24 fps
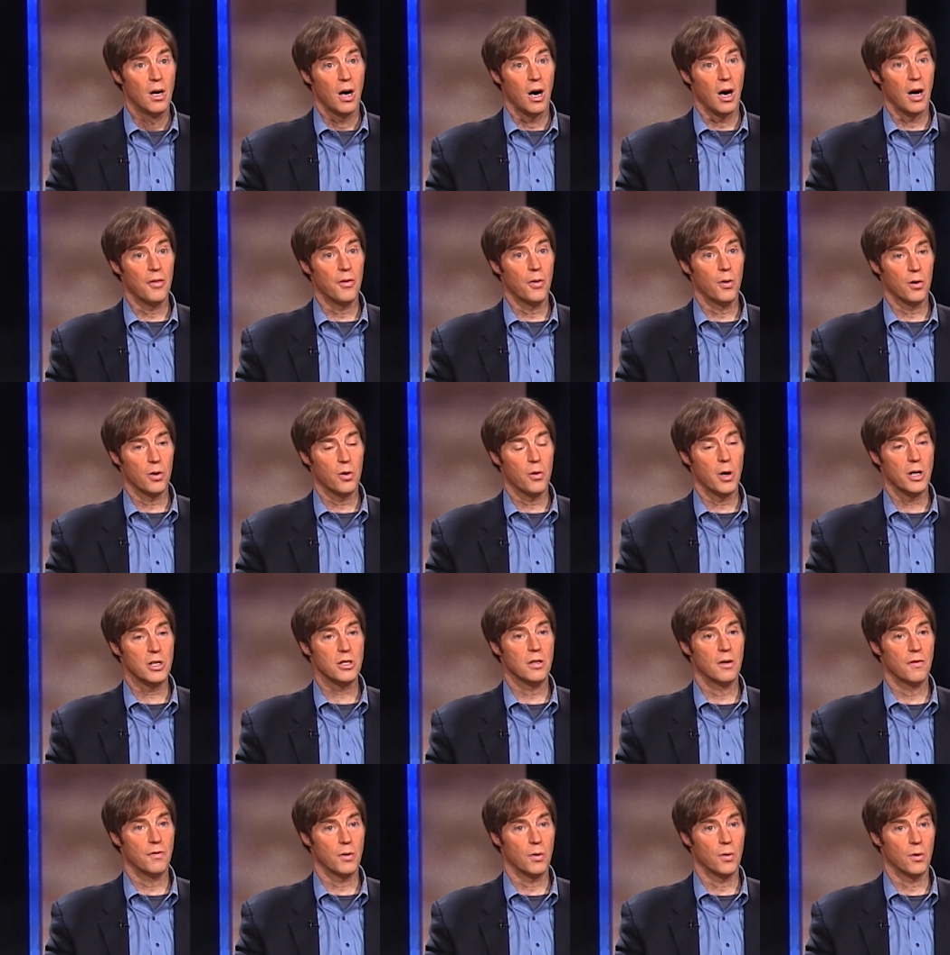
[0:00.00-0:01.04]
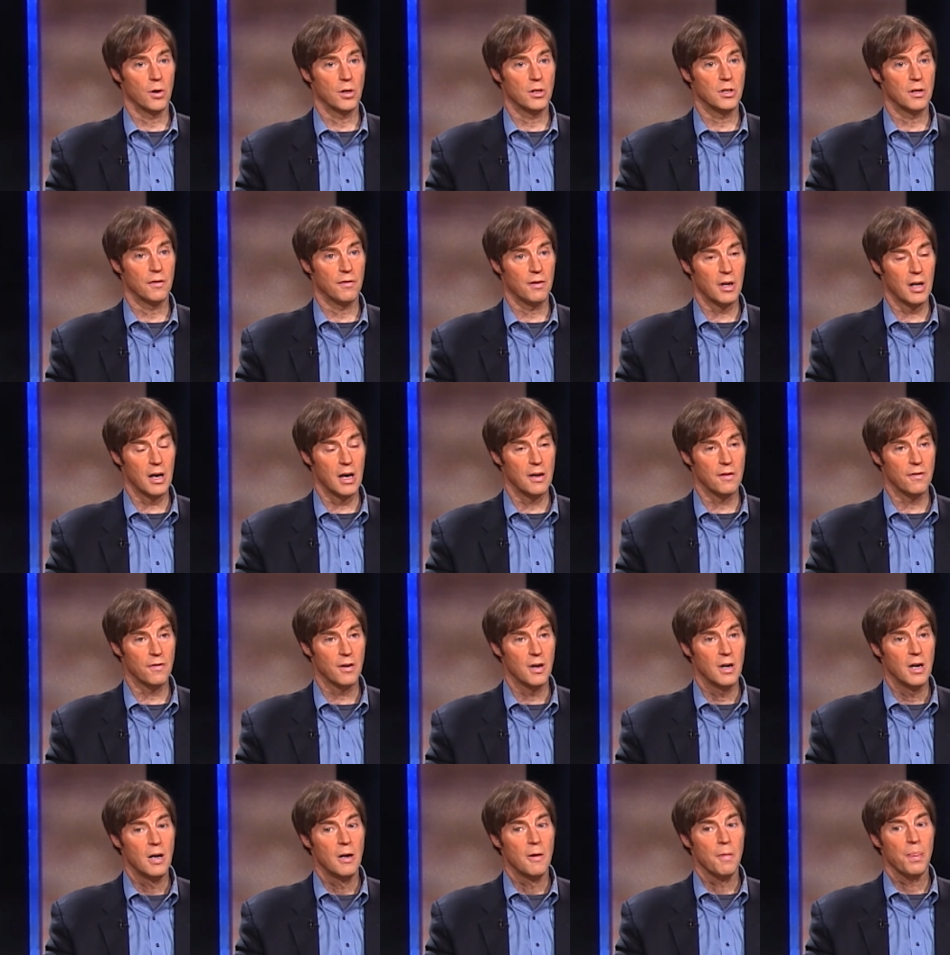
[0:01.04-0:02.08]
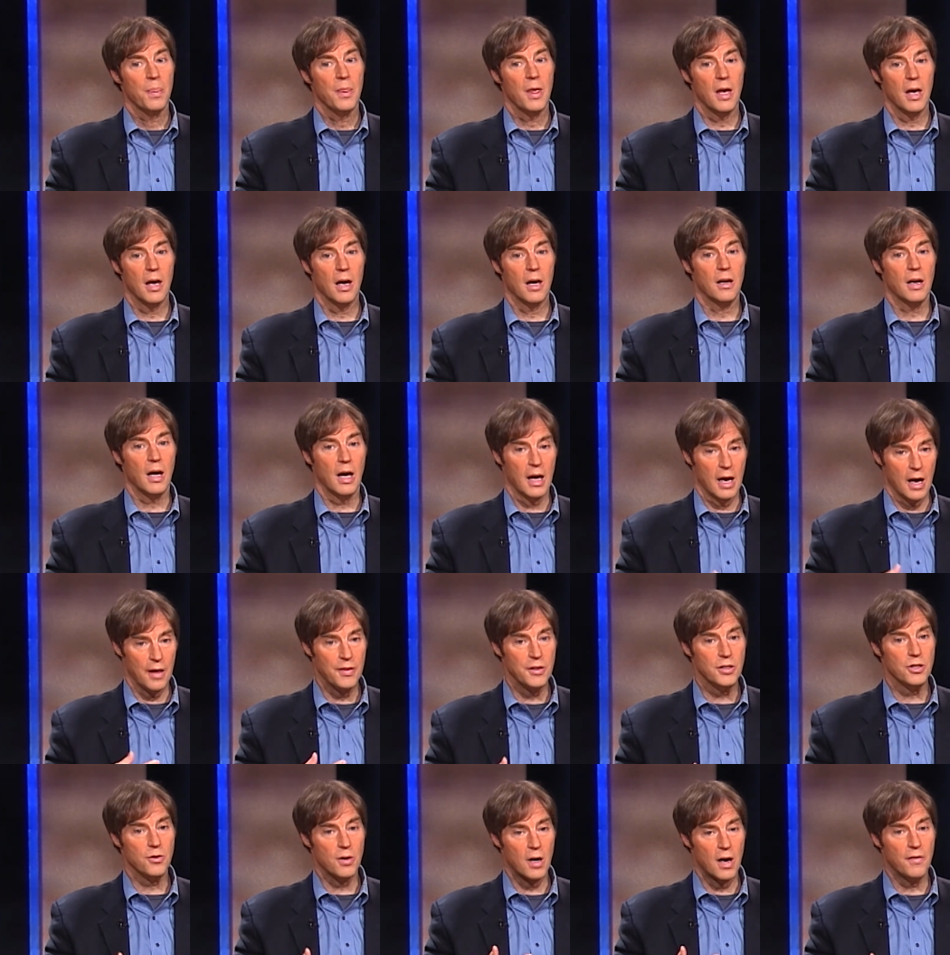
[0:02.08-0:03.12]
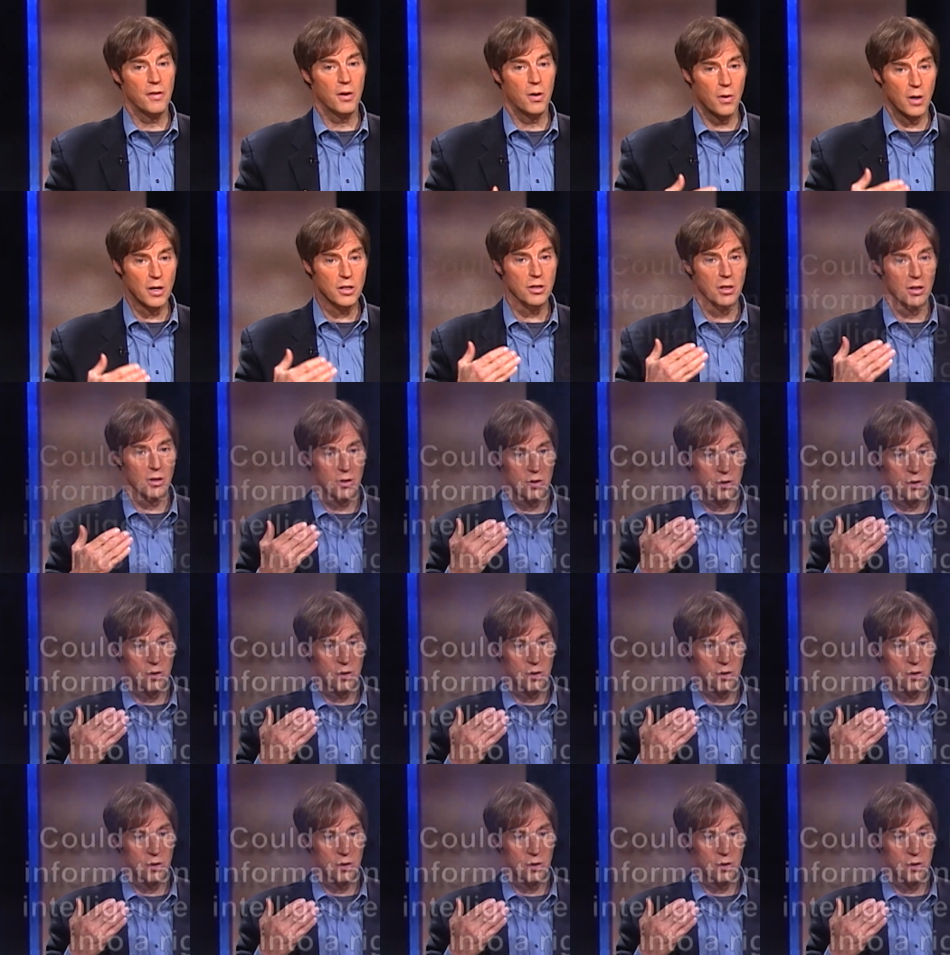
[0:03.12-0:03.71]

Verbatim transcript: on the whole question of the origin of life. And I had this driving question